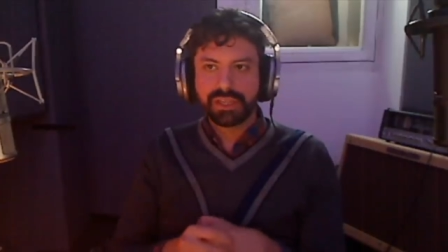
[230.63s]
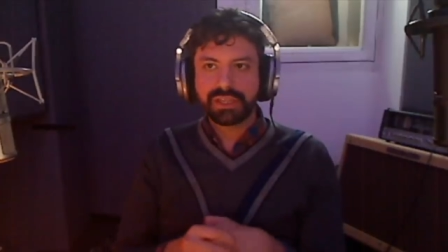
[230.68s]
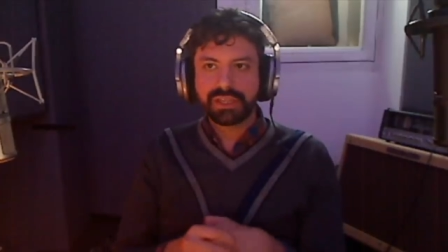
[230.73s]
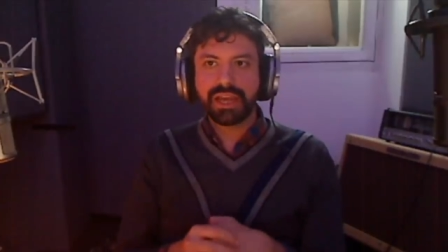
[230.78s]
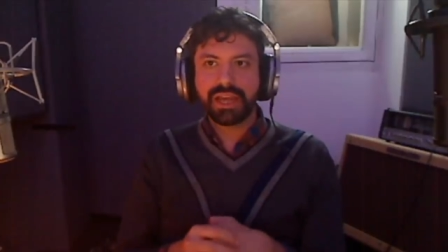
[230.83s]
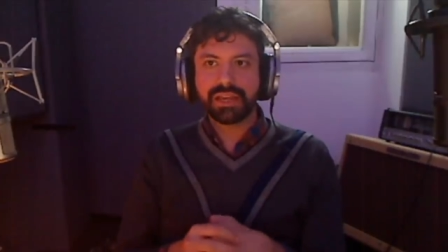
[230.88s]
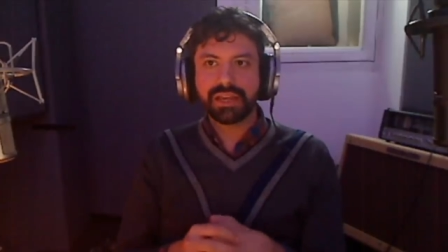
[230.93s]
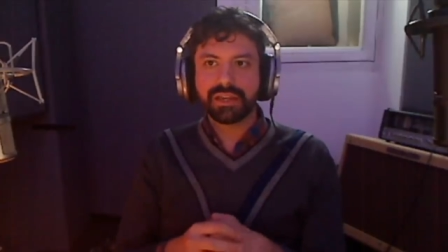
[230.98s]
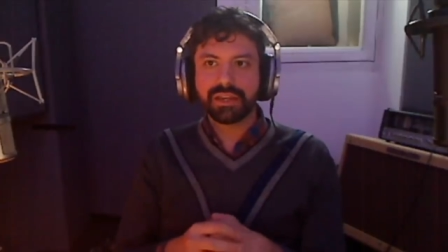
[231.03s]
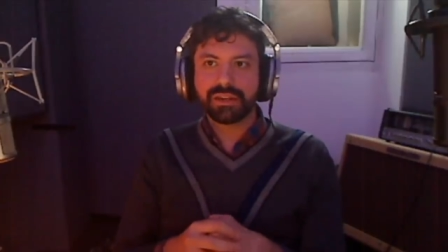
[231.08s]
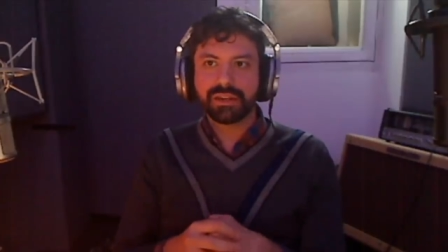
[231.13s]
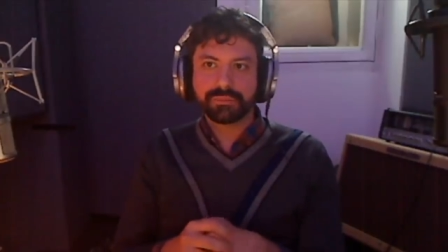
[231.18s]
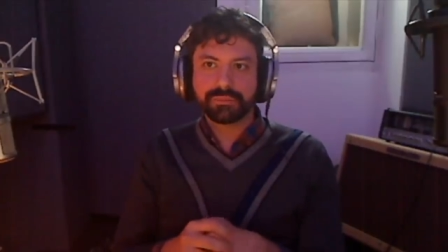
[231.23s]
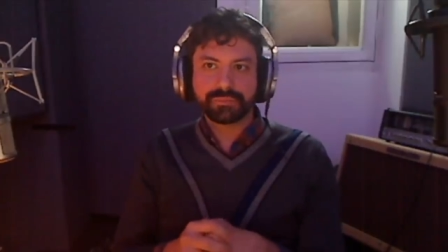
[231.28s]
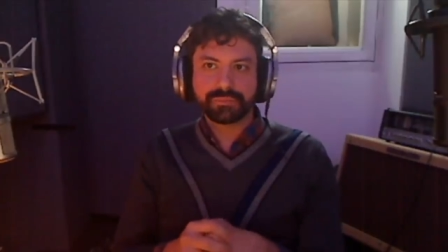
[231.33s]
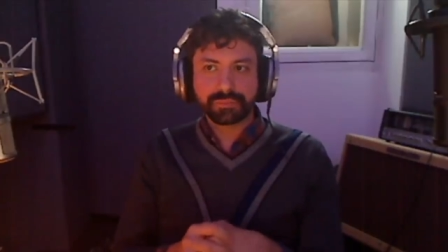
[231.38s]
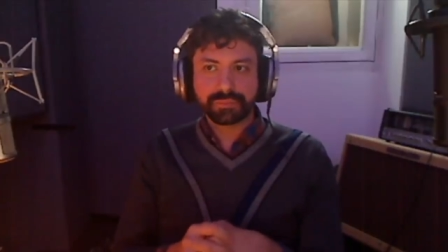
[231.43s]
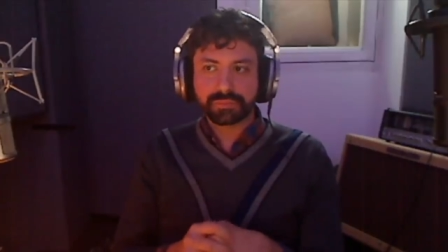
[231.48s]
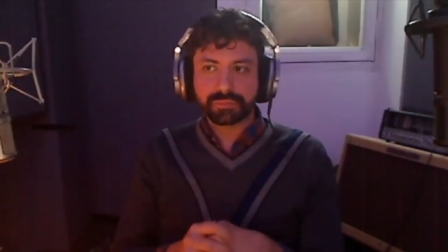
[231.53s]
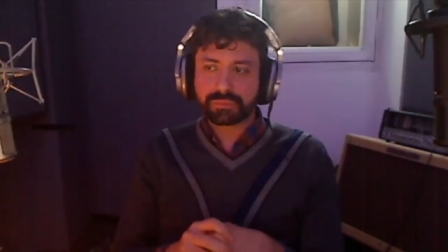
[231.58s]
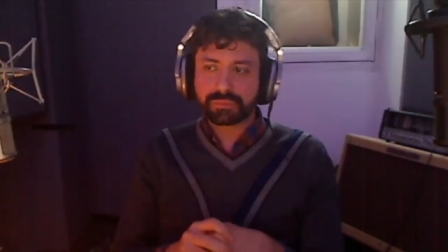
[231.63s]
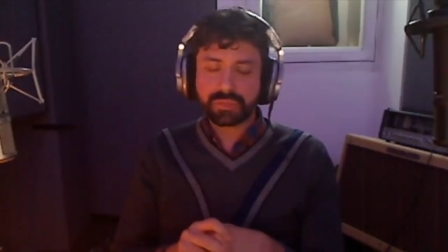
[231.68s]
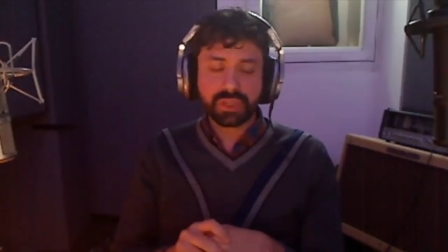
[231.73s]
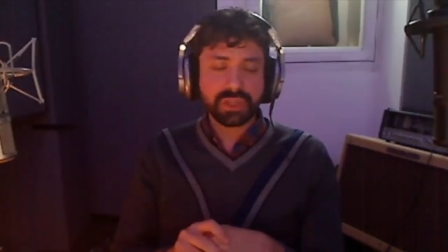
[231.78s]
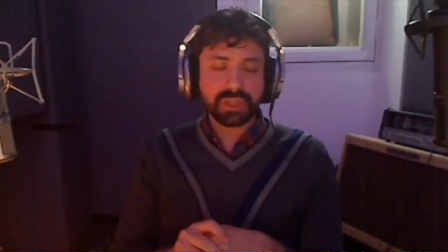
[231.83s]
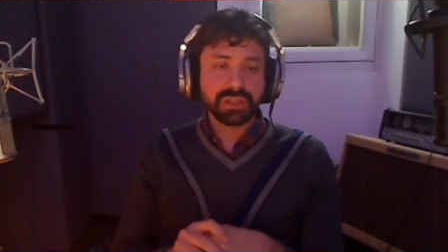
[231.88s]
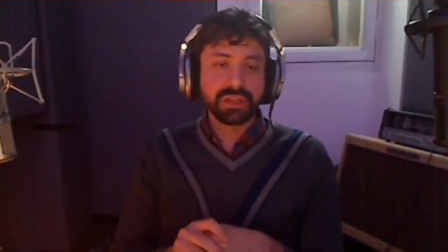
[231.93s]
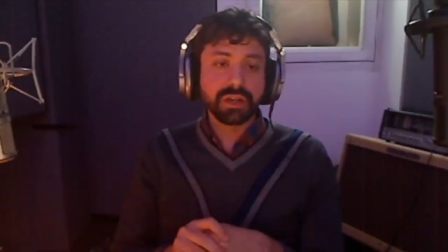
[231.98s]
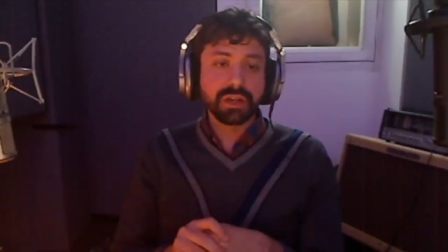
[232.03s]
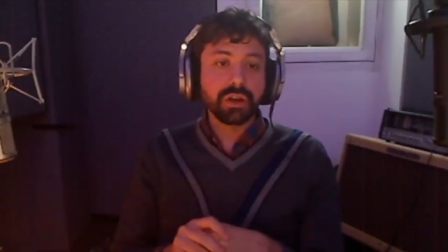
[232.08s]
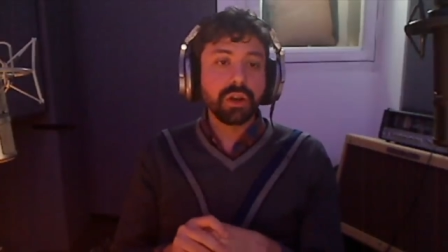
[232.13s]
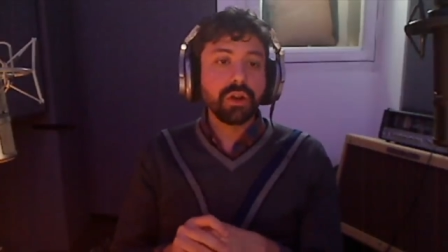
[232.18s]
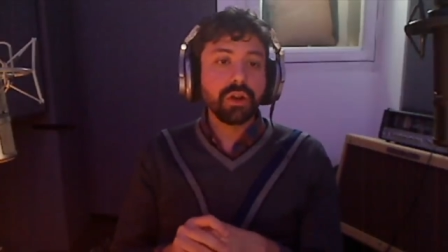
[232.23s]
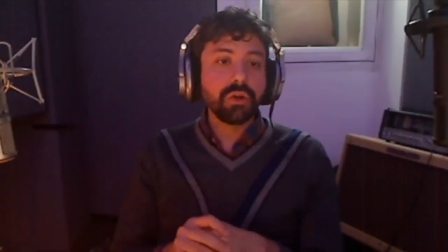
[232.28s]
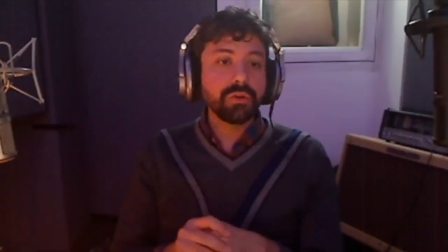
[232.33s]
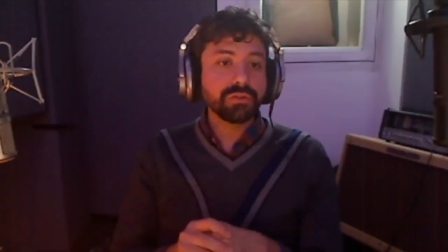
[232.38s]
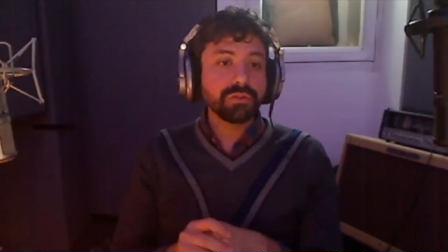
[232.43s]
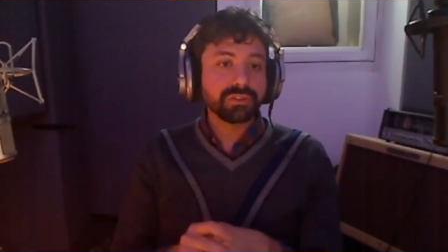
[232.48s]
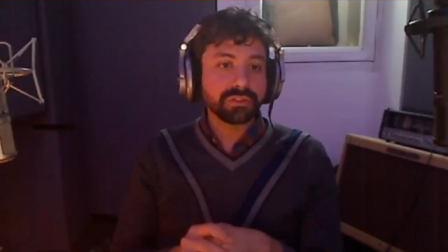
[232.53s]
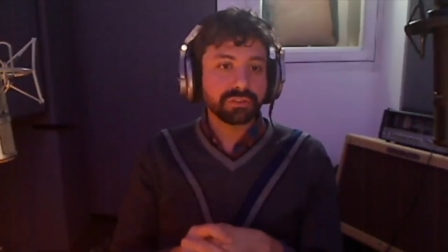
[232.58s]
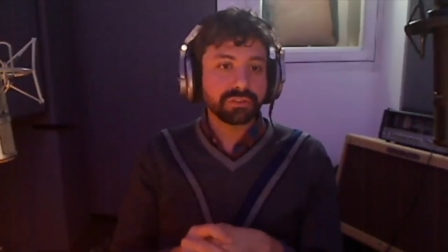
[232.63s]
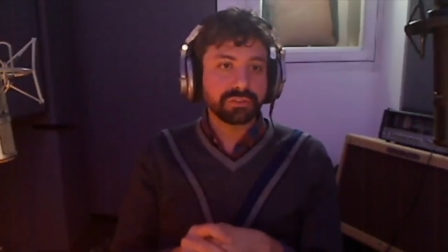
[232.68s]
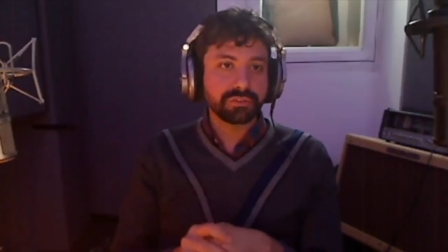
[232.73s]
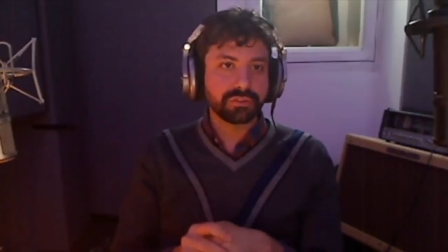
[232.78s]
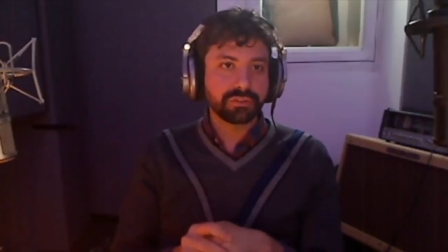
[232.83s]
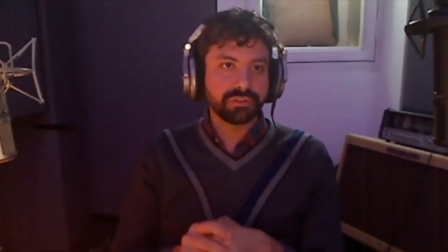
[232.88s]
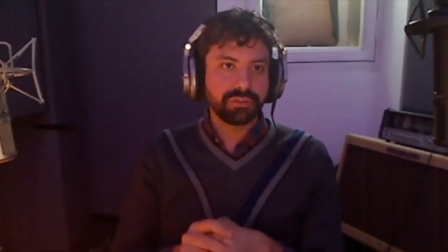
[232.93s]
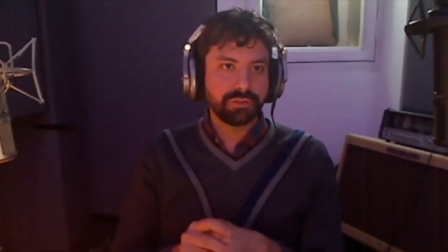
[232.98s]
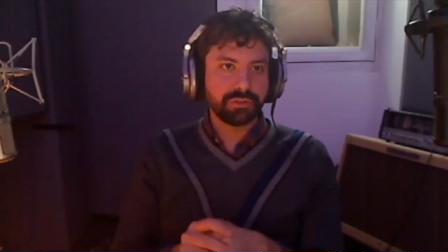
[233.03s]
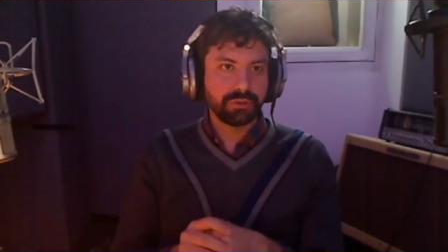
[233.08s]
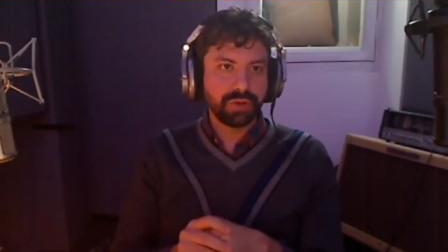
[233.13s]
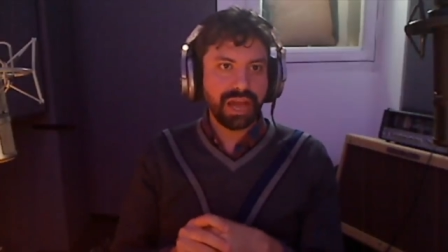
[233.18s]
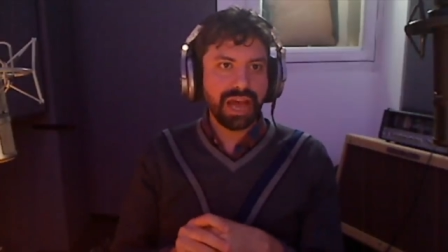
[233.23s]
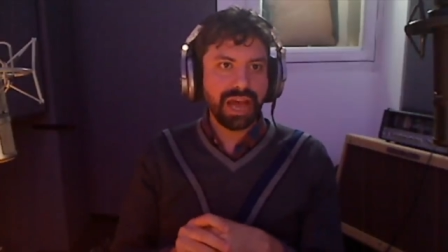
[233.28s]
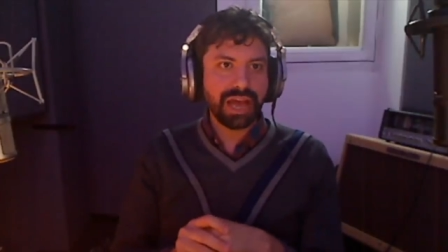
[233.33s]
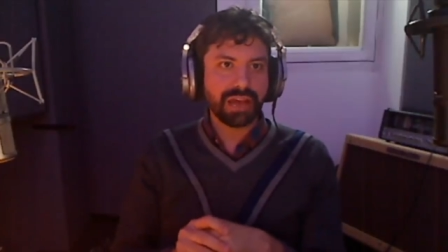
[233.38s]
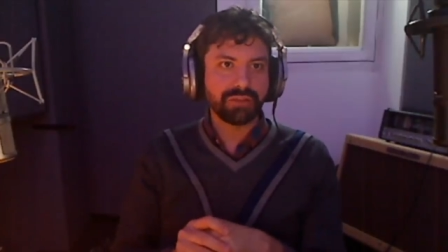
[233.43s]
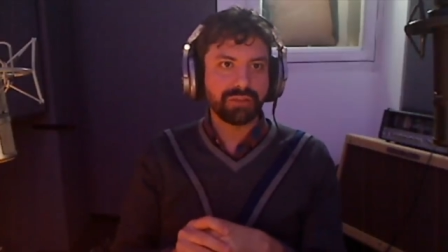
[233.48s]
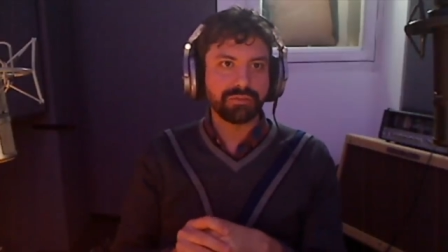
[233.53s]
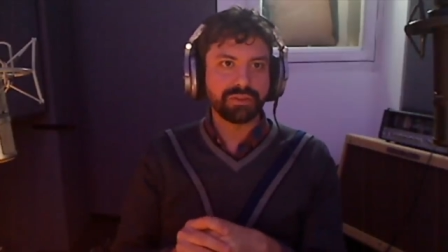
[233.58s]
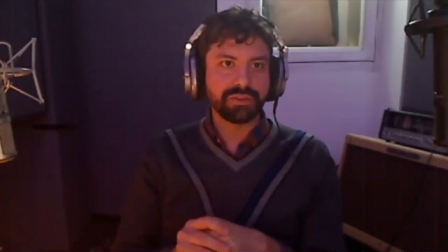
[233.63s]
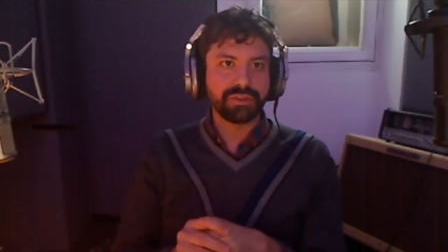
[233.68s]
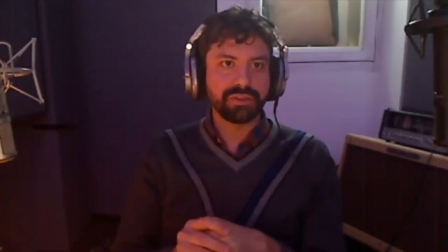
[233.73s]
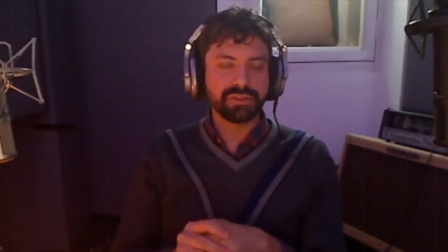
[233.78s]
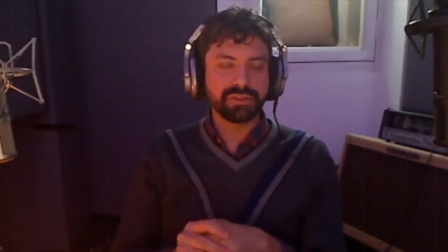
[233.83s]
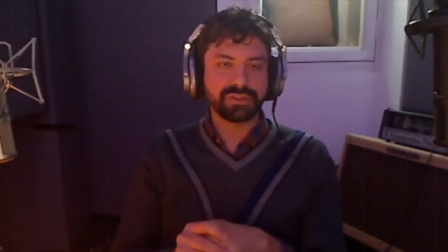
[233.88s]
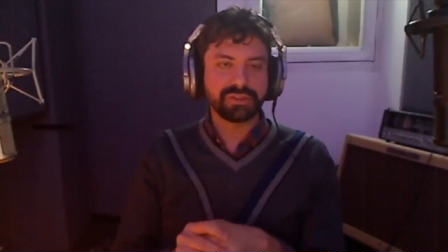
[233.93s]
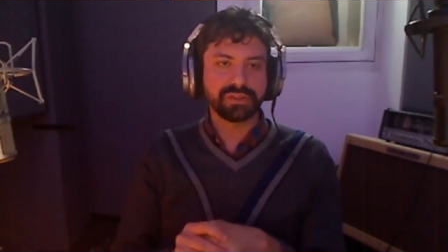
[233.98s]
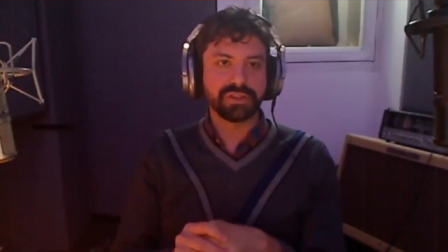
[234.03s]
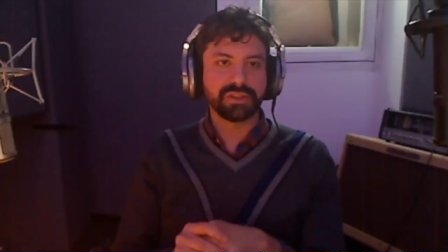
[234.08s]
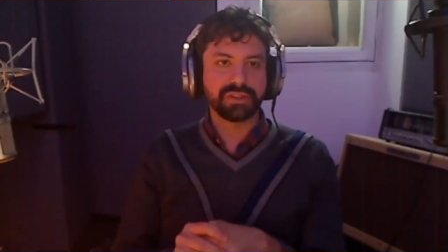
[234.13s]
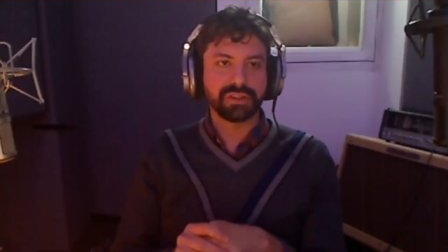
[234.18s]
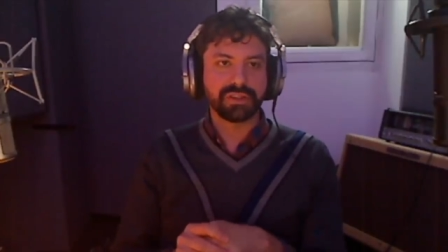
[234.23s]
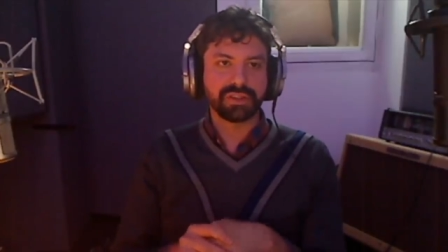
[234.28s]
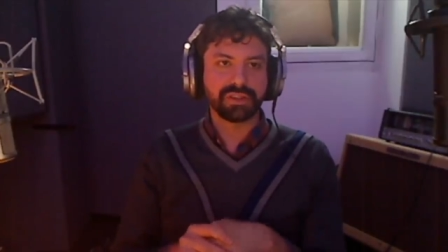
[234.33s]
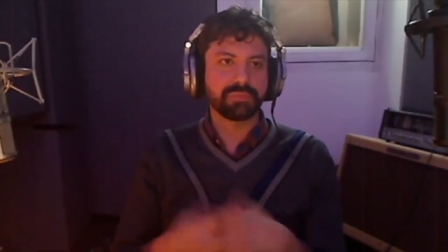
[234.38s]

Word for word: Then the closest you have is uh,